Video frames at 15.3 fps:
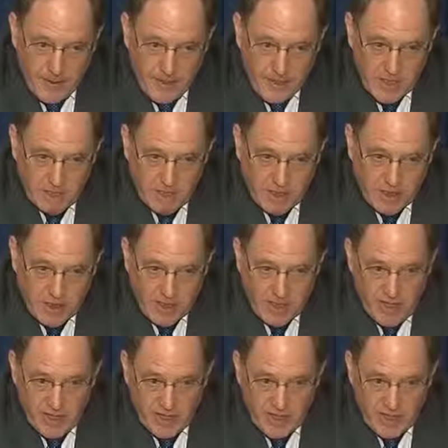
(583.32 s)
As far
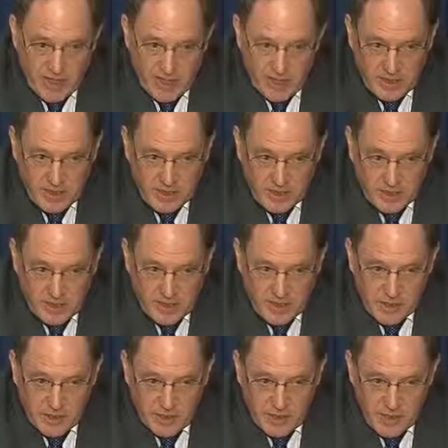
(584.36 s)
as Italy is
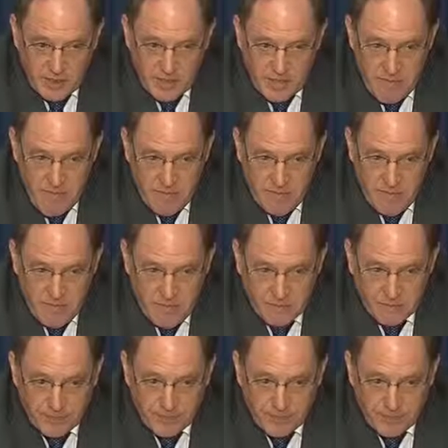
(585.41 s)
concerned, I'm a member